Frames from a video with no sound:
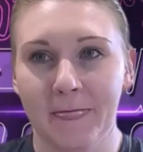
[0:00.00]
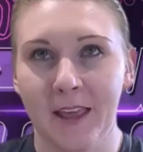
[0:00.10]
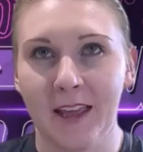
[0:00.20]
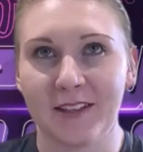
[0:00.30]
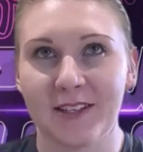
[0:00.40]

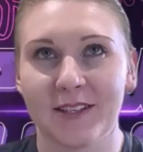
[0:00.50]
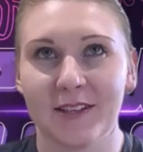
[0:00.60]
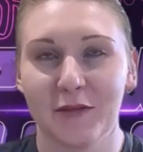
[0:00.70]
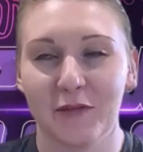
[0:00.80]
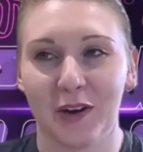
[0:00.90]

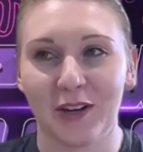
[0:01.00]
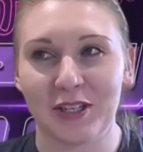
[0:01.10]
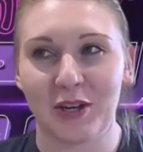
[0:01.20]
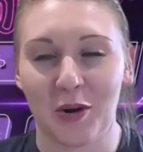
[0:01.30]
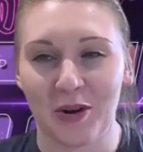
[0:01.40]
it's very
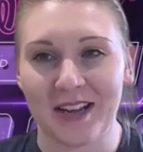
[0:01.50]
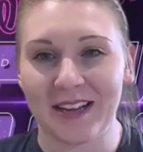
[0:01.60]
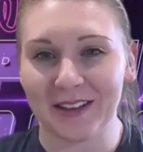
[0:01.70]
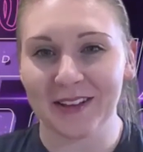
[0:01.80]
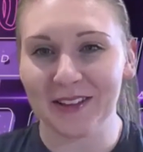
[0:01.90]

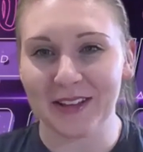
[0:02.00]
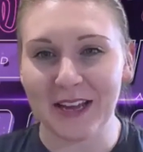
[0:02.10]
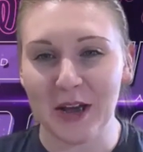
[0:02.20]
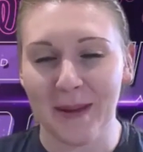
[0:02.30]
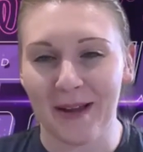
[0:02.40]
disheartening
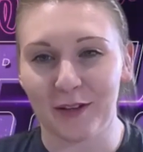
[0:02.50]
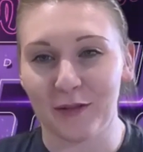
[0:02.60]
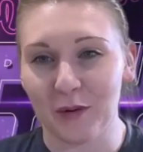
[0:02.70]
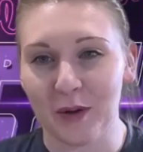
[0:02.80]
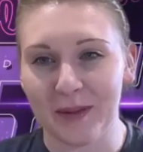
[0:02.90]
the amount
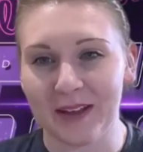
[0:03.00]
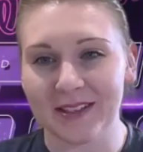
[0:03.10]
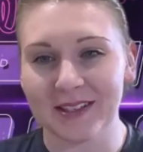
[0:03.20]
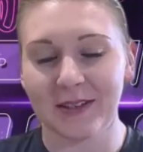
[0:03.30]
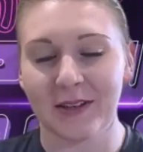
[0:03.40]
of
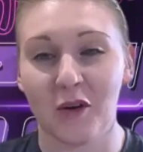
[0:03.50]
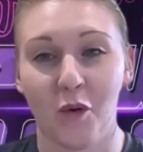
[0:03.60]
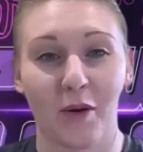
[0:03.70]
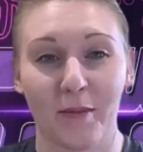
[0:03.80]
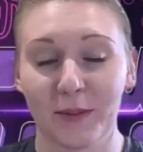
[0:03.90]
equipment,
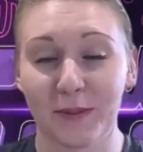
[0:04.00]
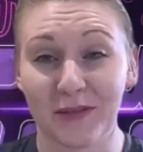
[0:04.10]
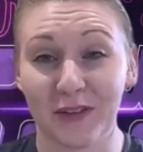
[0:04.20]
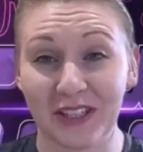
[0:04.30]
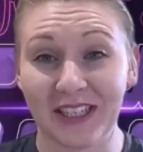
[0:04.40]
or
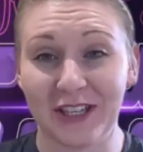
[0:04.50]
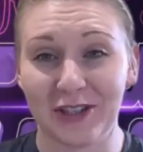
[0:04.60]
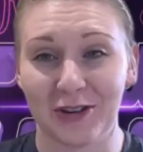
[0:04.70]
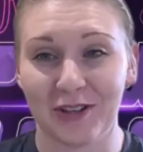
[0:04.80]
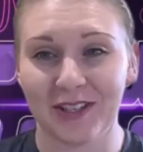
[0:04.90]
specifically
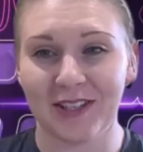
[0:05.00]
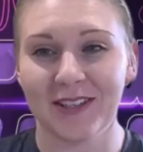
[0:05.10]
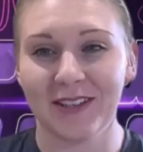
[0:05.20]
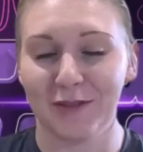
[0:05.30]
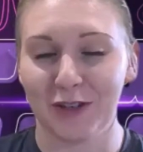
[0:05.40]

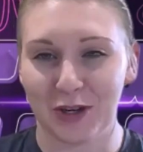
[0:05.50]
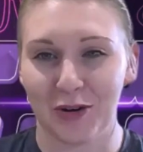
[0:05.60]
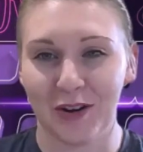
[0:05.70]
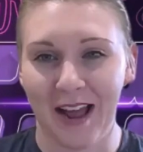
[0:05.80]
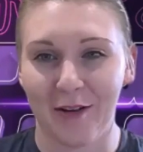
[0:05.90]
t-shirts, to
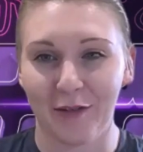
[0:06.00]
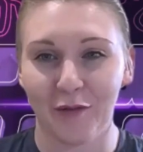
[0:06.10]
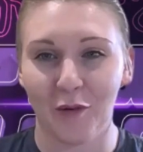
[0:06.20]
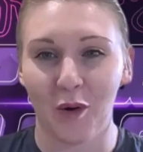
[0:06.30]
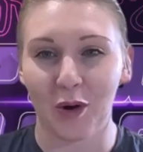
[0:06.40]
turn down
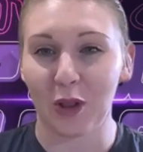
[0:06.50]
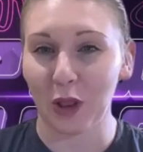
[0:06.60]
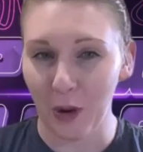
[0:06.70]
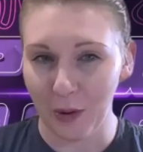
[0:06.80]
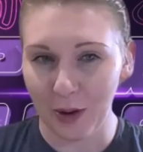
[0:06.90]
for
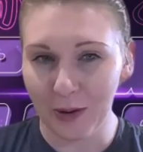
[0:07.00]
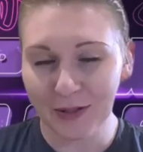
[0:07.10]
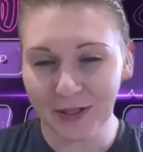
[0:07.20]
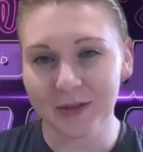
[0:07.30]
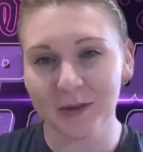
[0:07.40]

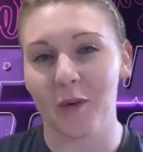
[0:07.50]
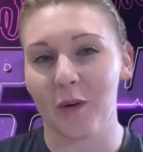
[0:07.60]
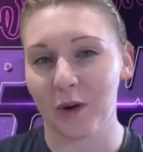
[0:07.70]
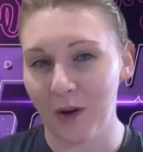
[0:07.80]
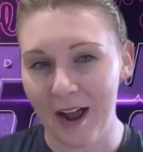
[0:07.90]
logos
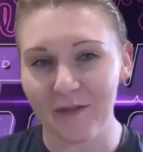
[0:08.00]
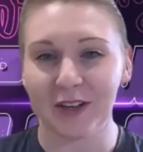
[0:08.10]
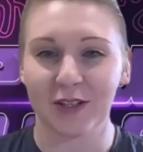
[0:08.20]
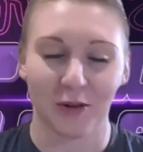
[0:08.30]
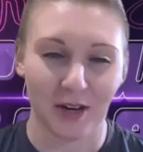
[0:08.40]
or
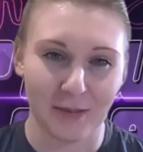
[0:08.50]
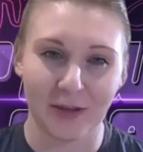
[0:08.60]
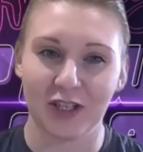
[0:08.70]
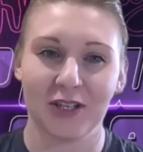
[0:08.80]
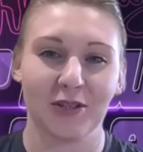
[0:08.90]
graphics or
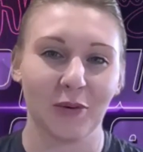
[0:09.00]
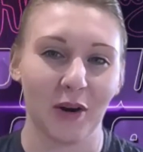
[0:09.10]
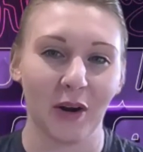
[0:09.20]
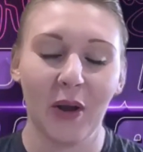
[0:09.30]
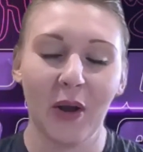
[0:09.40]
images or